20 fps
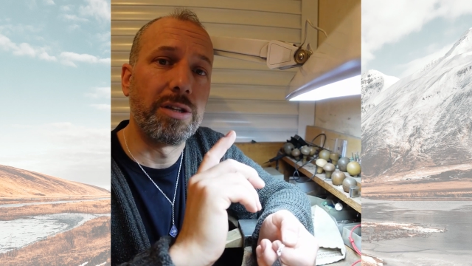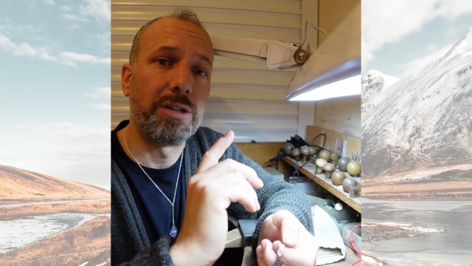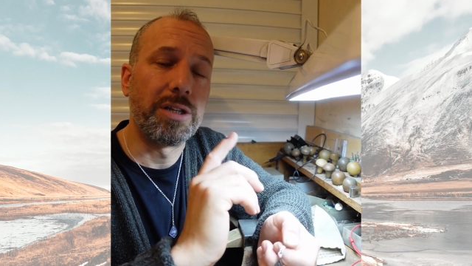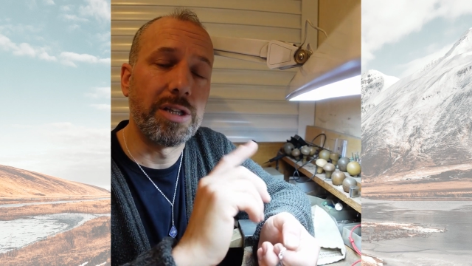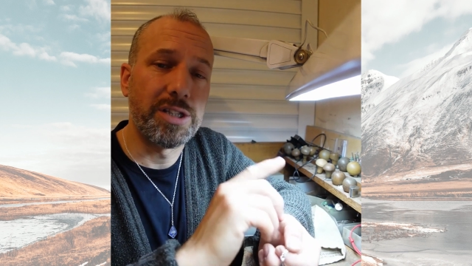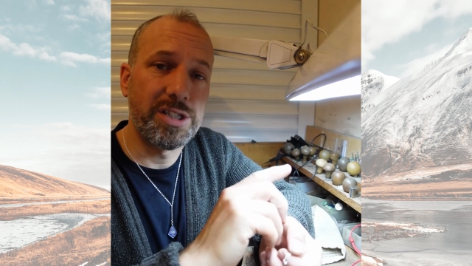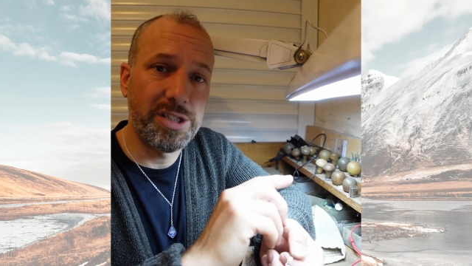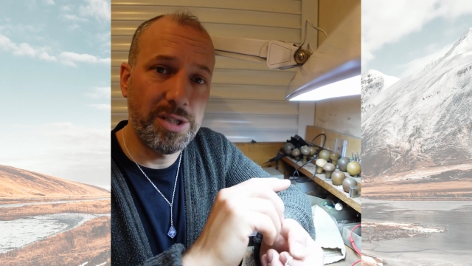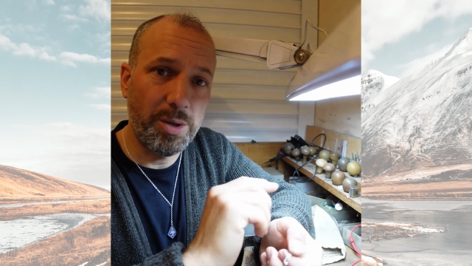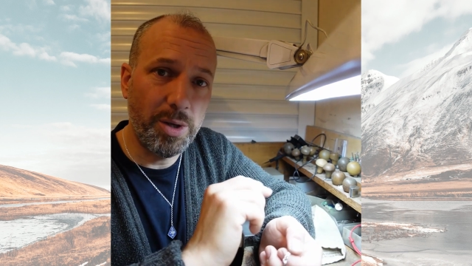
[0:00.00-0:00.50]

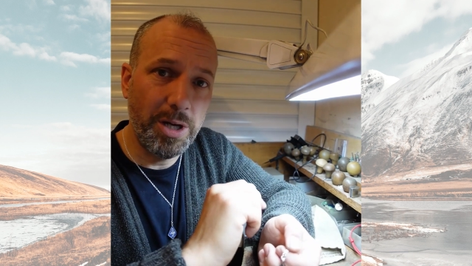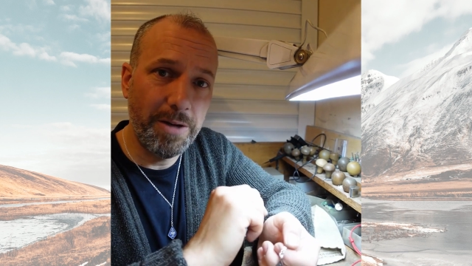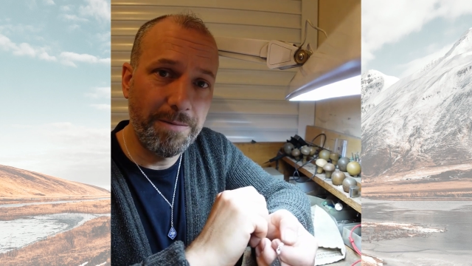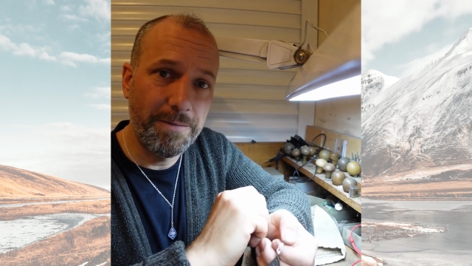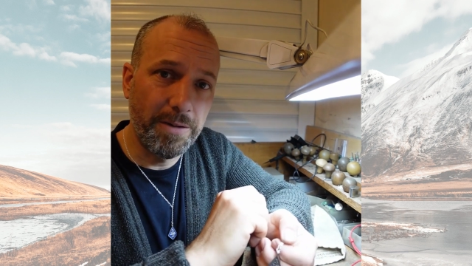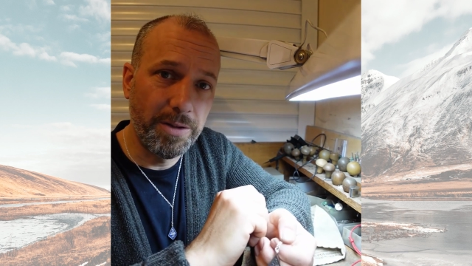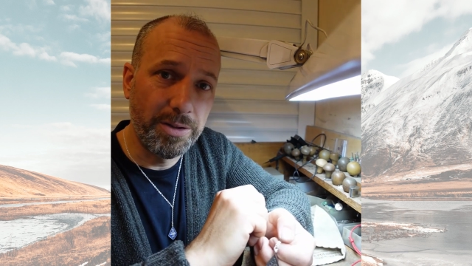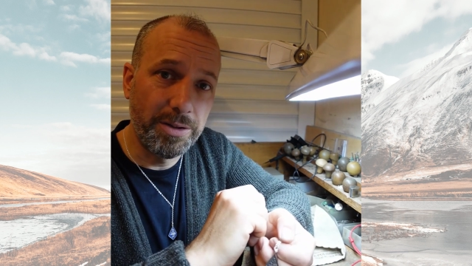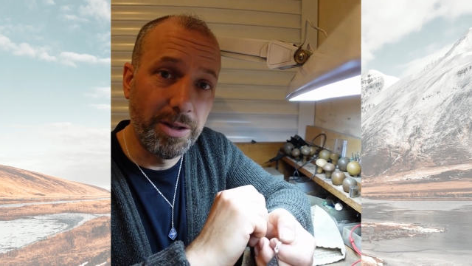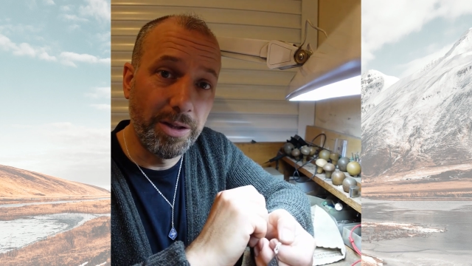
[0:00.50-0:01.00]

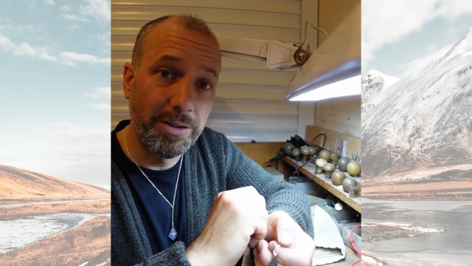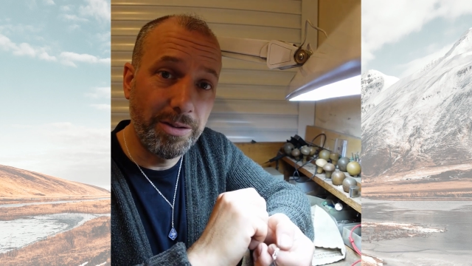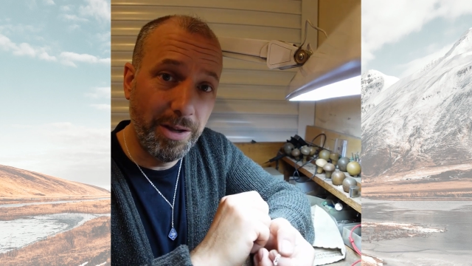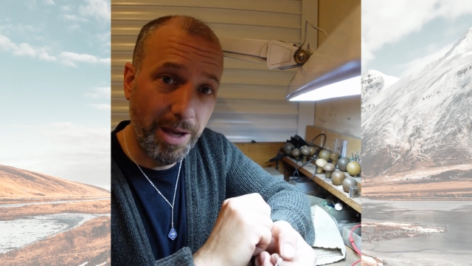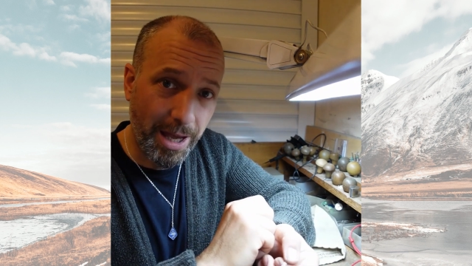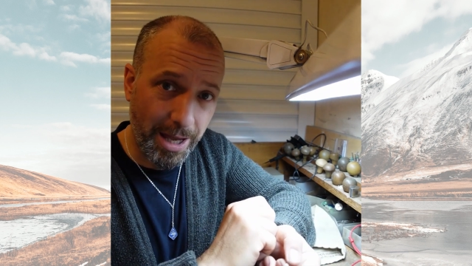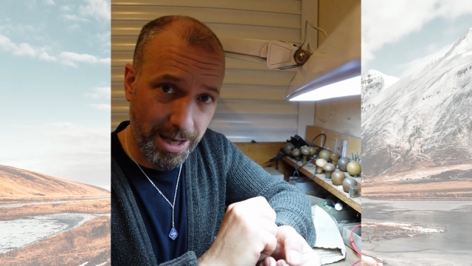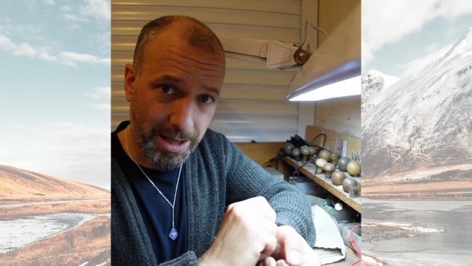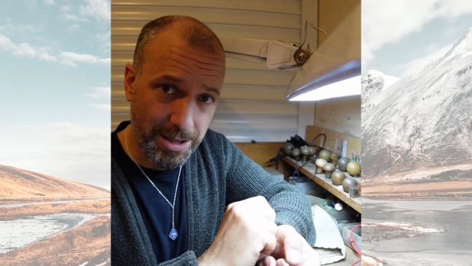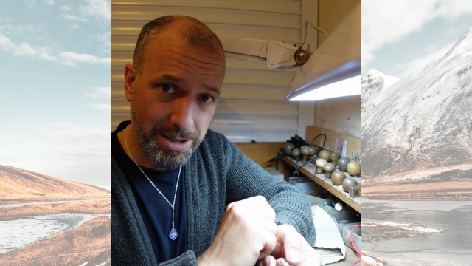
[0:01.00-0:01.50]
deciphered the
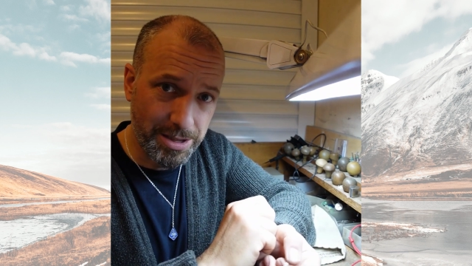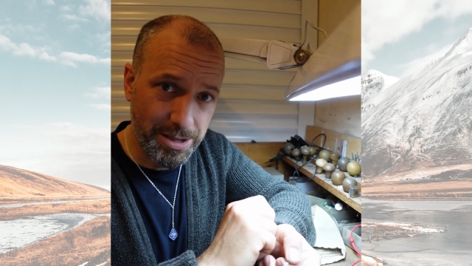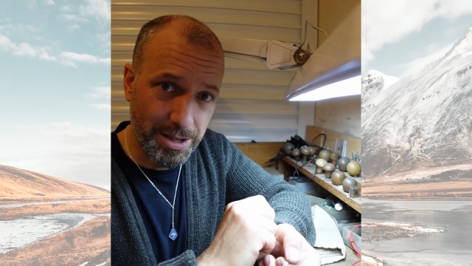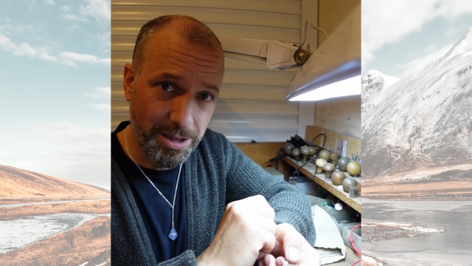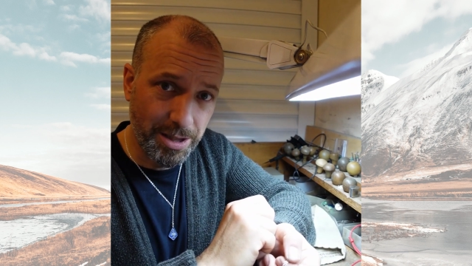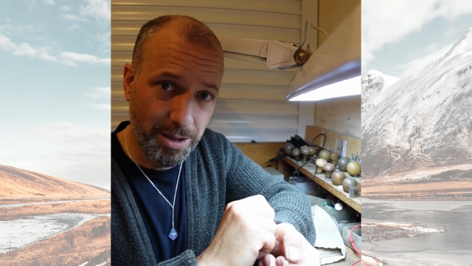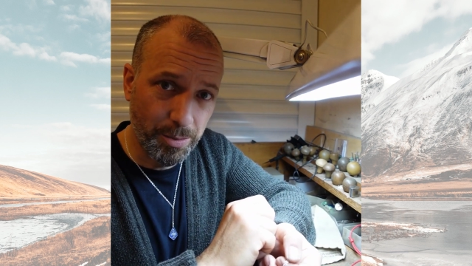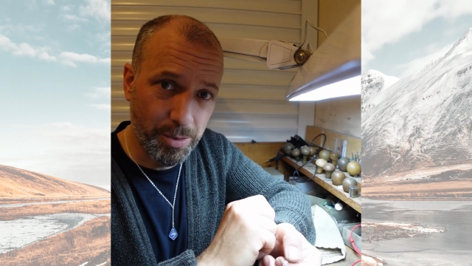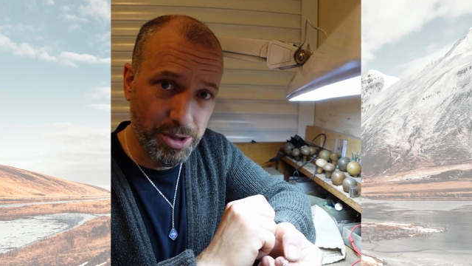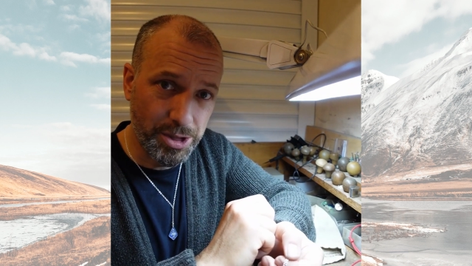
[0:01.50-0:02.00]
text
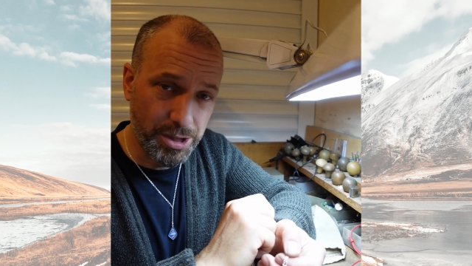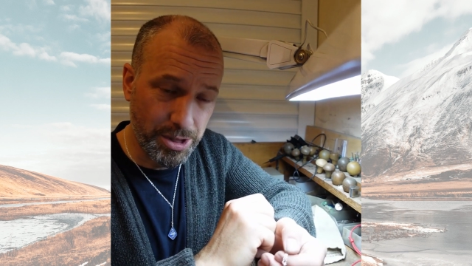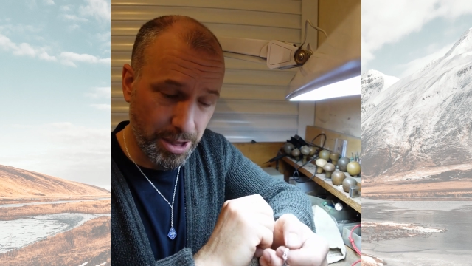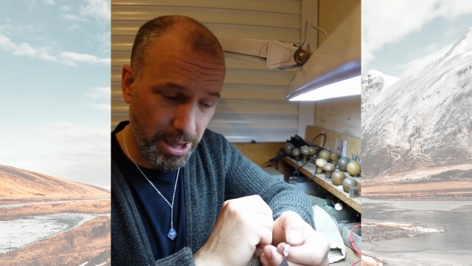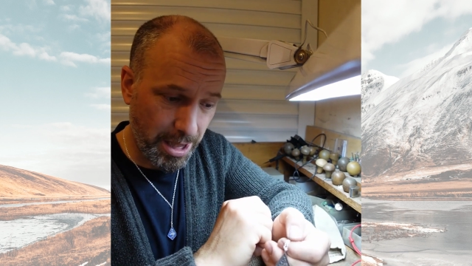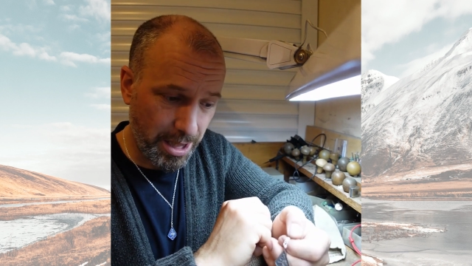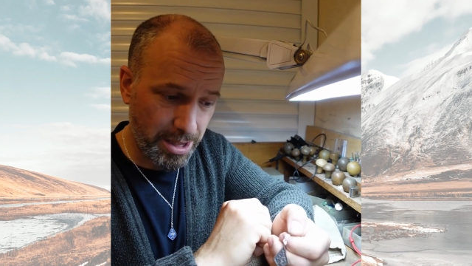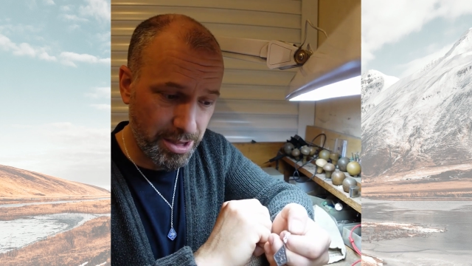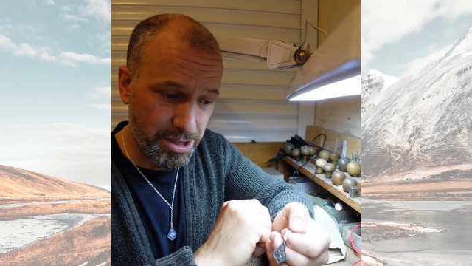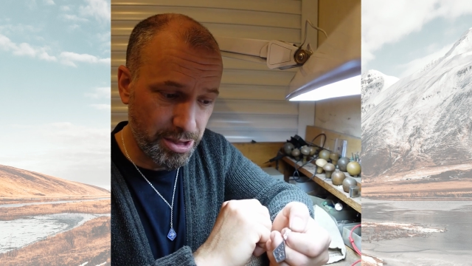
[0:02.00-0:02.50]
that was
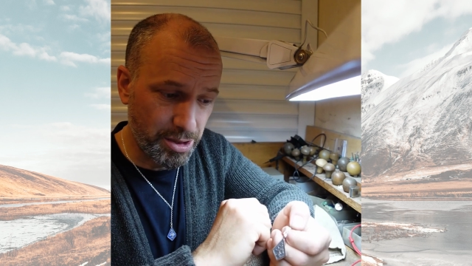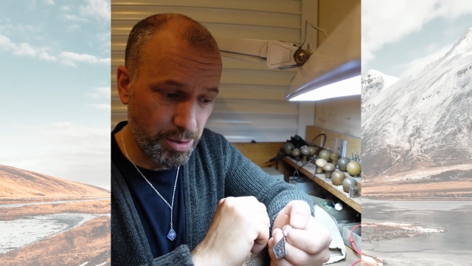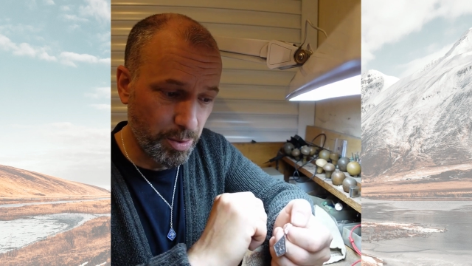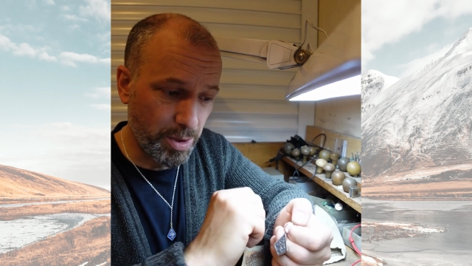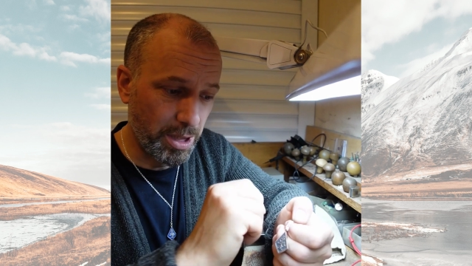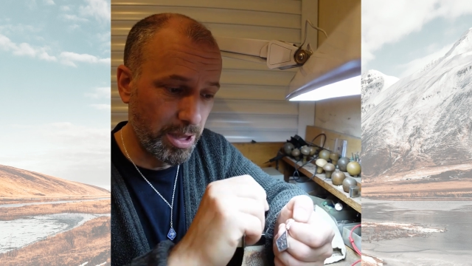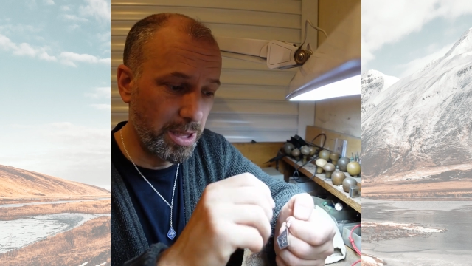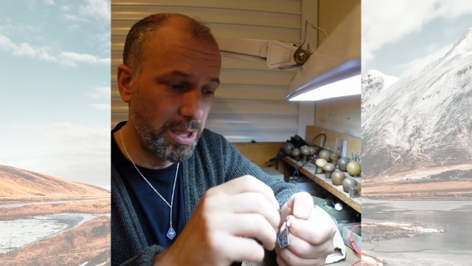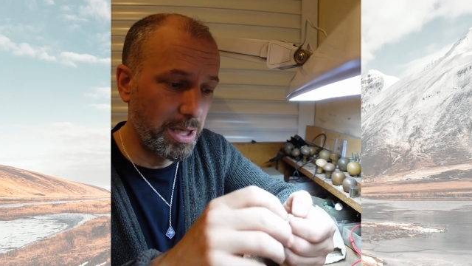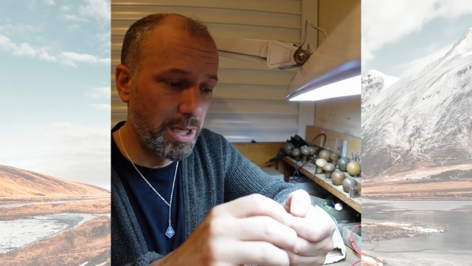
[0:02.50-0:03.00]
next to
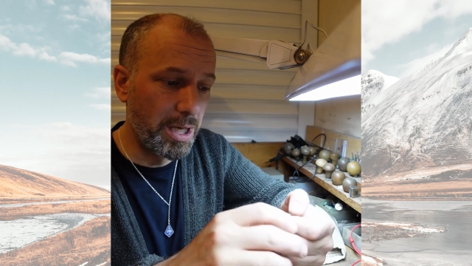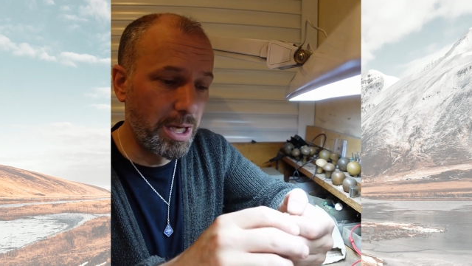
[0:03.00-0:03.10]
it.